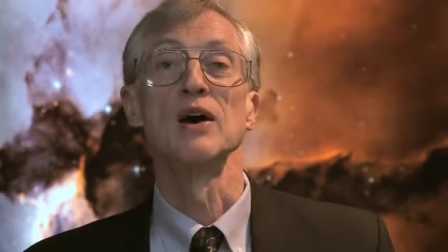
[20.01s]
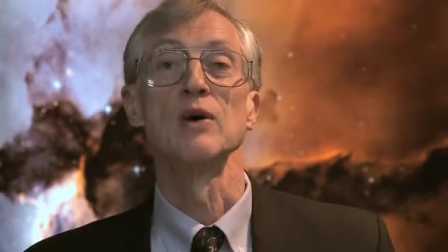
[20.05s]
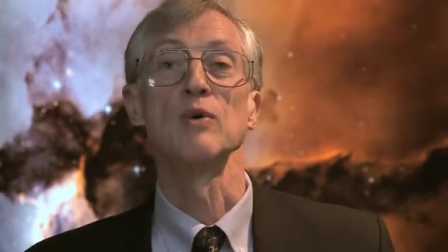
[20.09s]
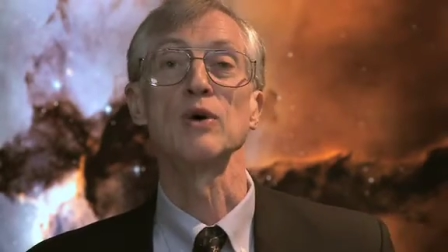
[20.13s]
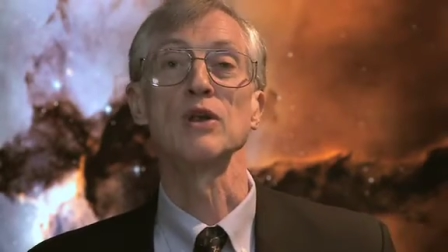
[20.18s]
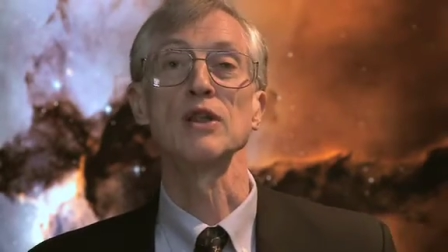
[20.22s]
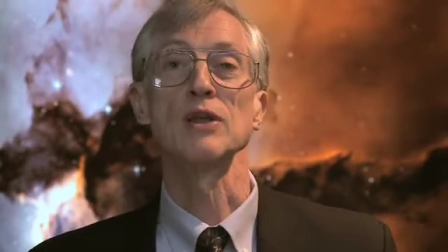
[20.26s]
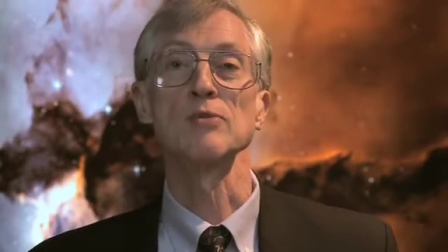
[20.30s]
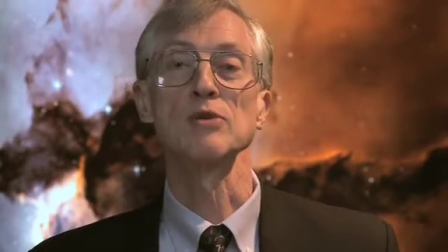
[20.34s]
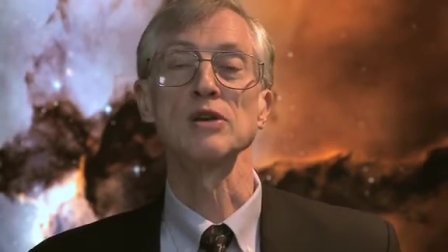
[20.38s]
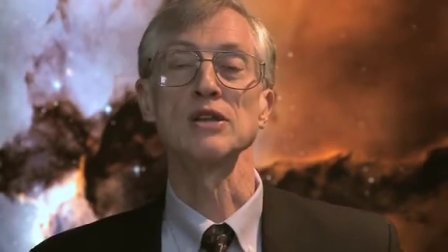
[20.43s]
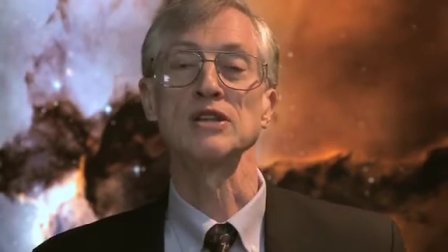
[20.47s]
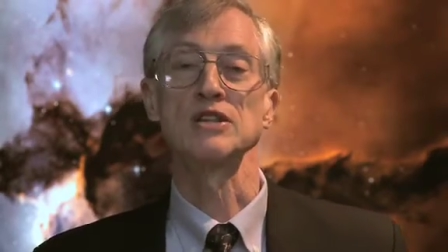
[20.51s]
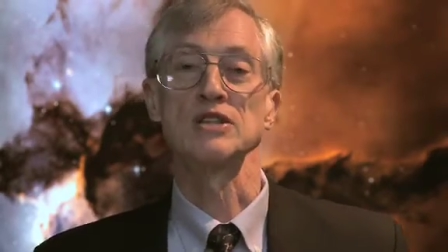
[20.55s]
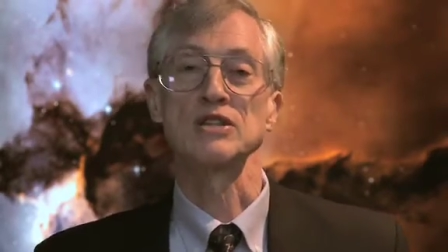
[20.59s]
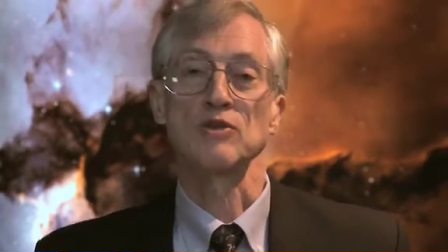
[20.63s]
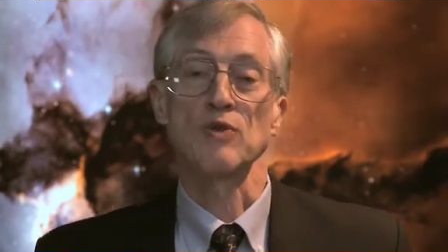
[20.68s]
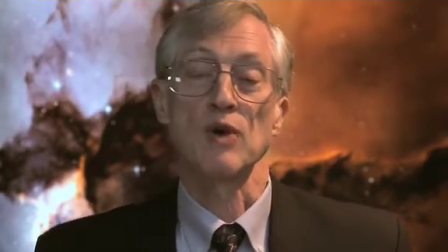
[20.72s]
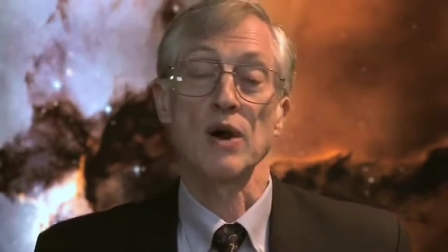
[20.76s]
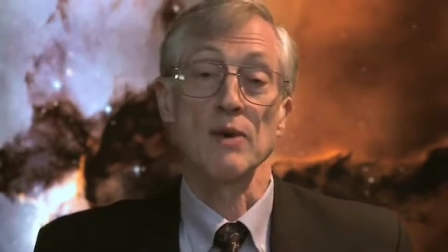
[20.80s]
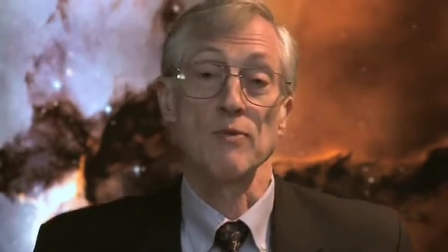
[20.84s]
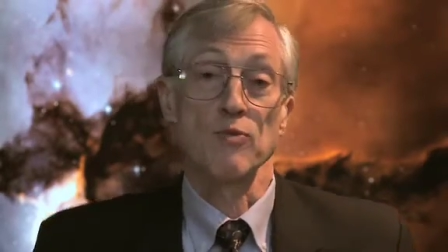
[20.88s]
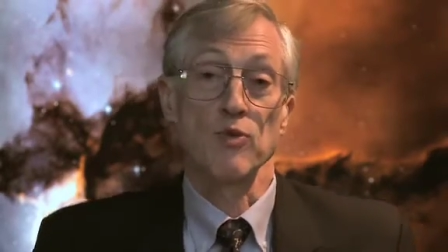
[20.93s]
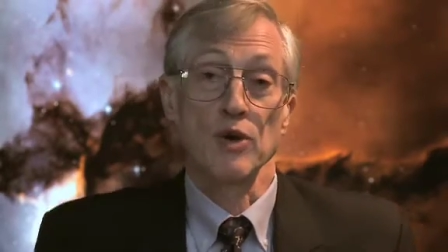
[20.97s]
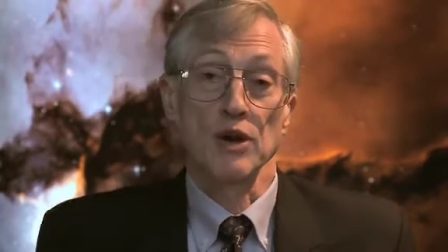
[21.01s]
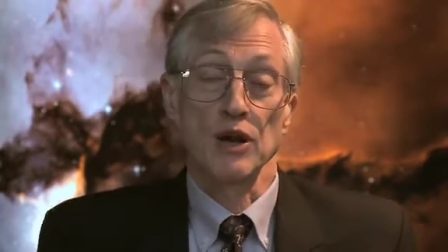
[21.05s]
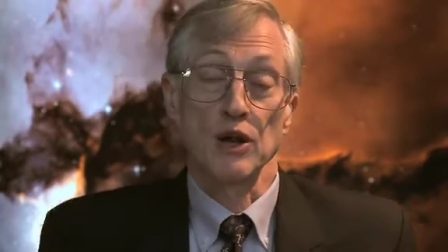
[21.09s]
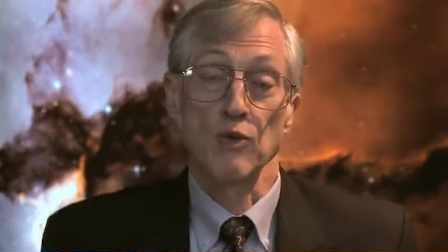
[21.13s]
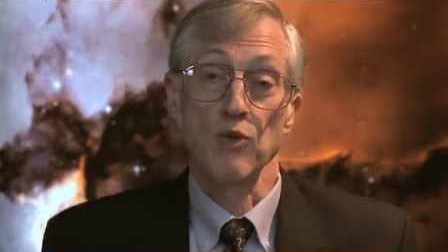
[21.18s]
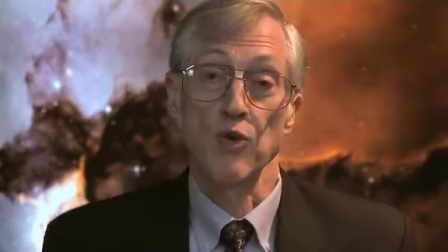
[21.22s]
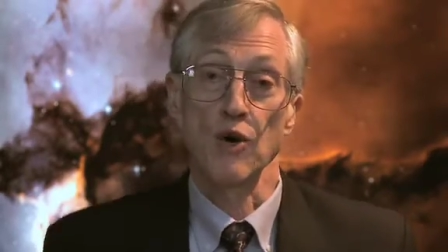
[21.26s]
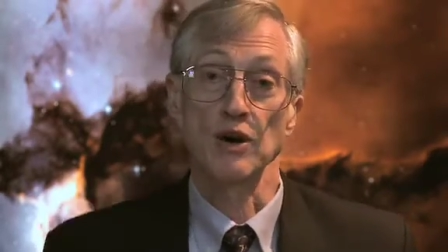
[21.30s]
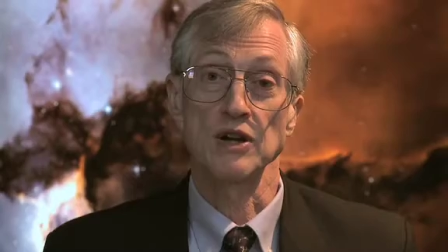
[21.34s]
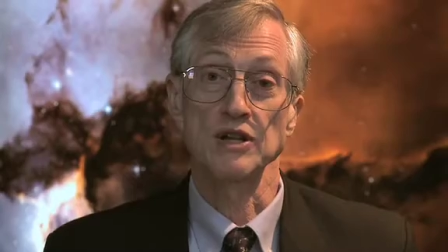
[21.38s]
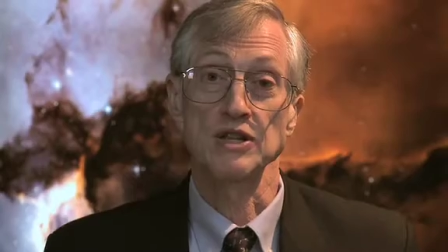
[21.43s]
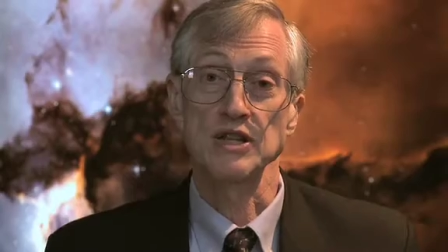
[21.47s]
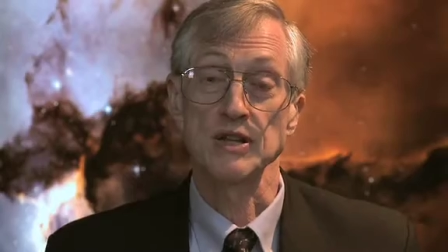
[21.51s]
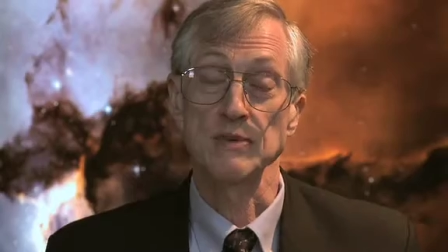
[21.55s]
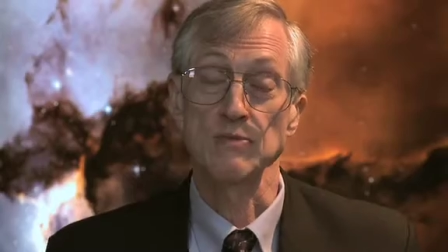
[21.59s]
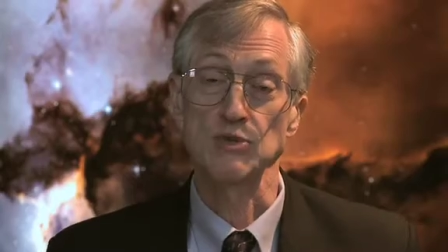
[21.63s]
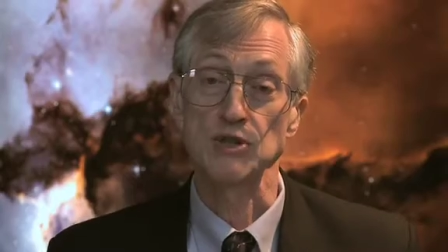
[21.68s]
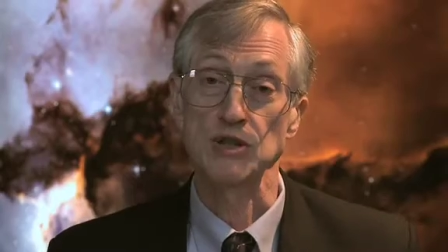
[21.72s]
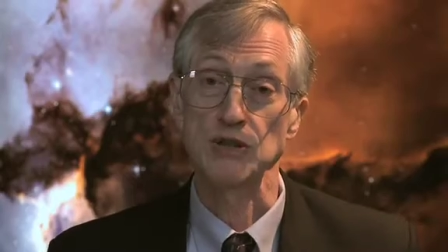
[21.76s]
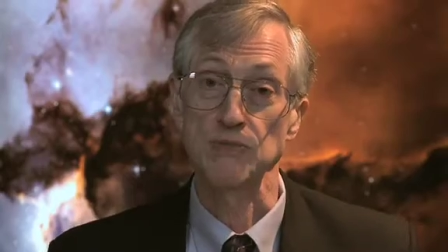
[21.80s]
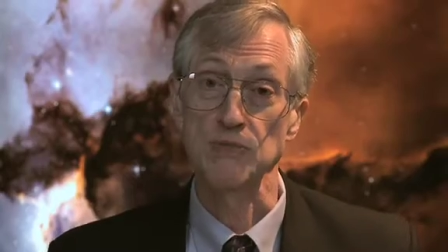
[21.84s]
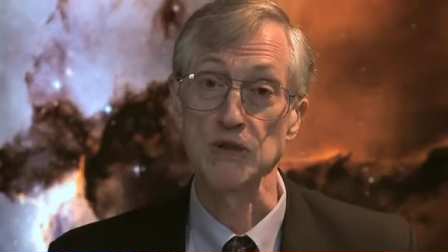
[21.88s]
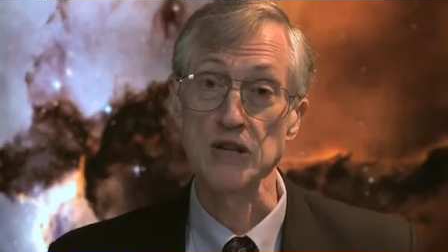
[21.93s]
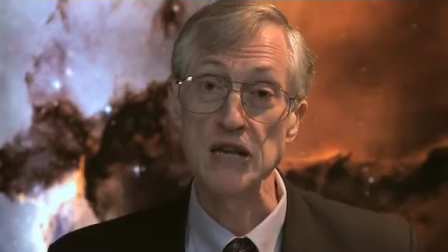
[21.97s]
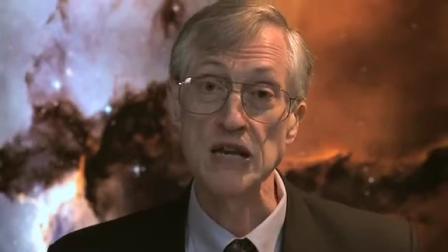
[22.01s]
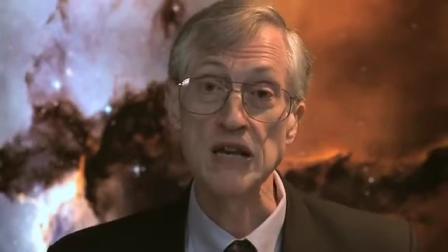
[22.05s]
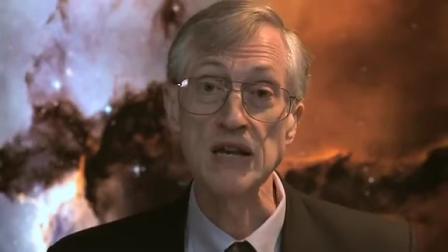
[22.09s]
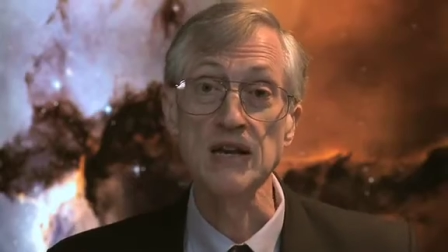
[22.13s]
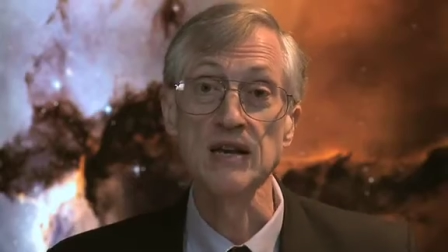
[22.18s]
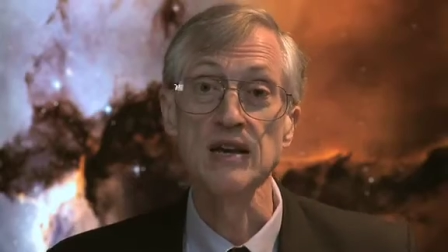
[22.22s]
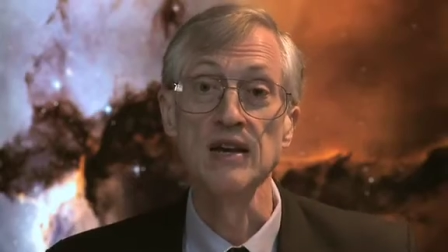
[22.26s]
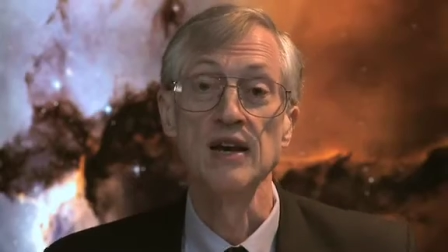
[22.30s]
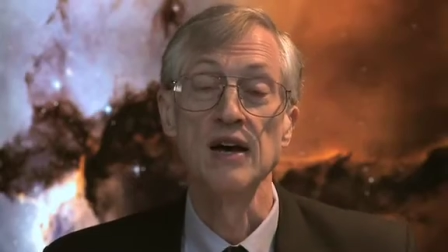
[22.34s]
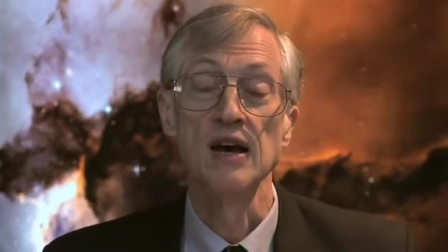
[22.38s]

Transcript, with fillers: Well, let me describe what a quark seems to be.